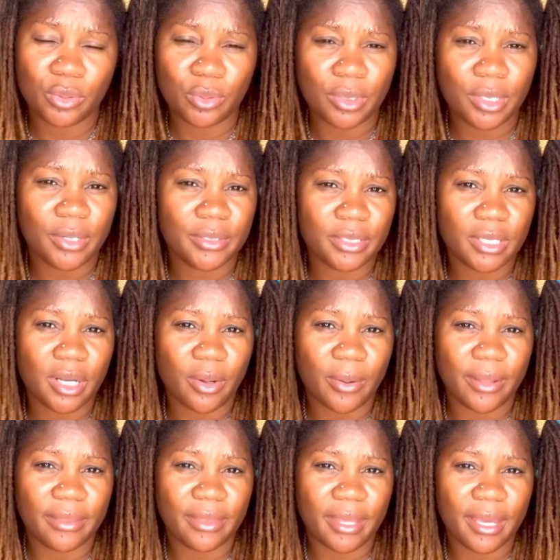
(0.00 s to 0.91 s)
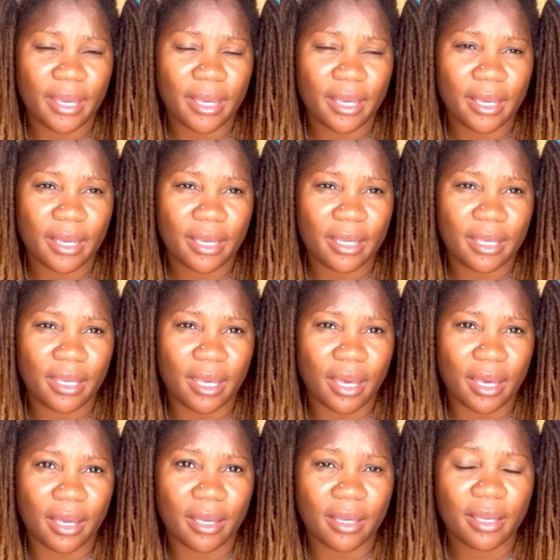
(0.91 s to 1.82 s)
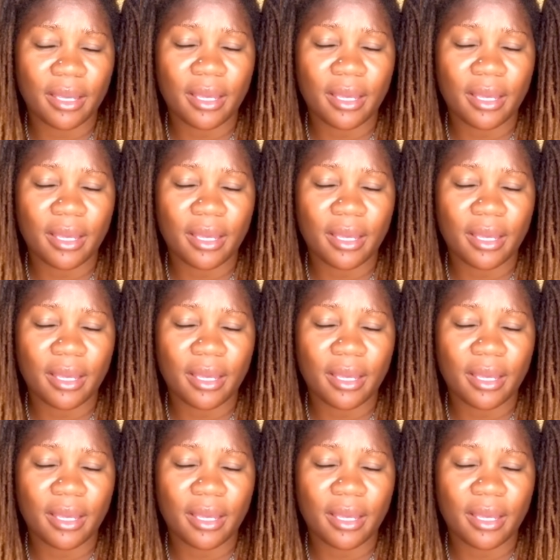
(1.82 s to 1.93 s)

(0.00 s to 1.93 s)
years ago, I think. Yeah.